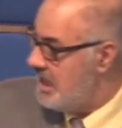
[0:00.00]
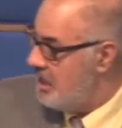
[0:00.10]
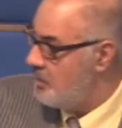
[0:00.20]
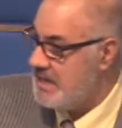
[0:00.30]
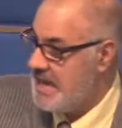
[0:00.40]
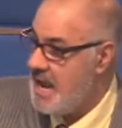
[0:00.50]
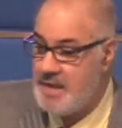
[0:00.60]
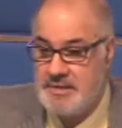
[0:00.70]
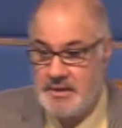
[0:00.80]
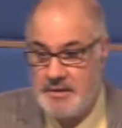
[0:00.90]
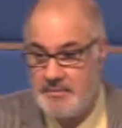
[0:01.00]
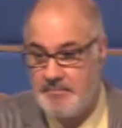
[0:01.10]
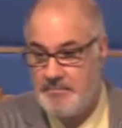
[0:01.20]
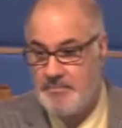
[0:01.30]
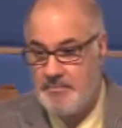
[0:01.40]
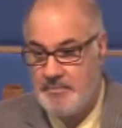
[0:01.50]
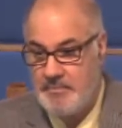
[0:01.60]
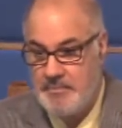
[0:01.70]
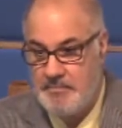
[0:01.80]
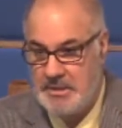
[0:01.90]
he recanted.
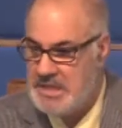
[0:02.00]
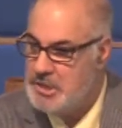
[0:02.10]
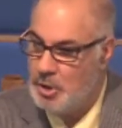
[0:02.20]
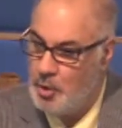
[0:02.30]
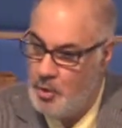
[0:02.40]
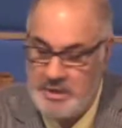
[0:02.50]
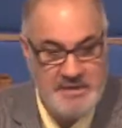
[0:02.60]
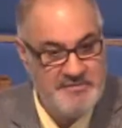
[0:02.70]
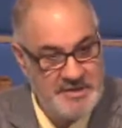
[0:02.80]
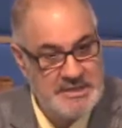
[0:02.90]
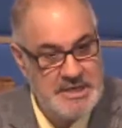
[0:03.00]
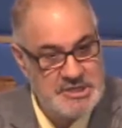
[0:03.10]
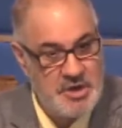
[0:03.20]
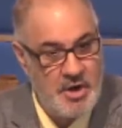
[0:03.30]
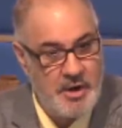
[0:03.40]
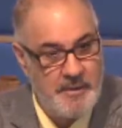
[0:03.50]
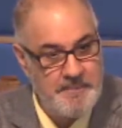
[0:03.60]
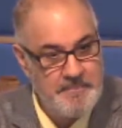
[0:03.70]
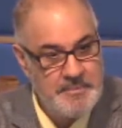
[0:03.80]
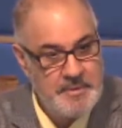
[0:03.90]
But then the Lord convicted his heart.
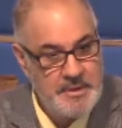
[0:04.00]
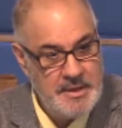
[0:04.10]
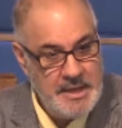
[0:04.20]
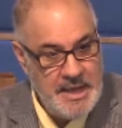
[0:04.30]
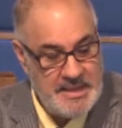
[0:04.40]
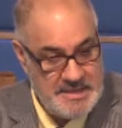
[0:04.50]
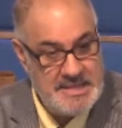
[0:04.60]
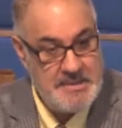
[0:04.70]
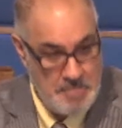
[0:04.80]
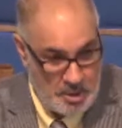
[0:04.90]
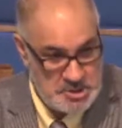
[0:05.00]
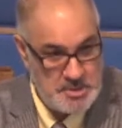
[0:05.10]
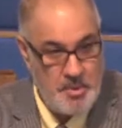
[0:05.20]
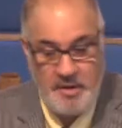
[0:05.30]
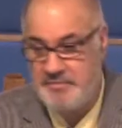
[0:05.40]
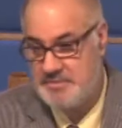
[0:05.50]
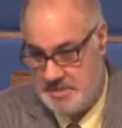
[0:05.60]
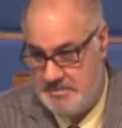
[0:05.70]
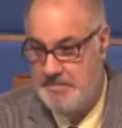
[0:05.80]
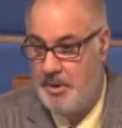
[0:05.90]
And then they marched him off
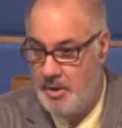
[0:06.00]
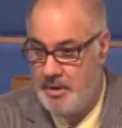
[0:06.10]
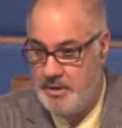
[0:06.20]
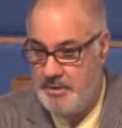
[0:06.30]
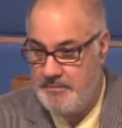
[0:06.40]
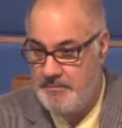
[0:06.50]
to be burned.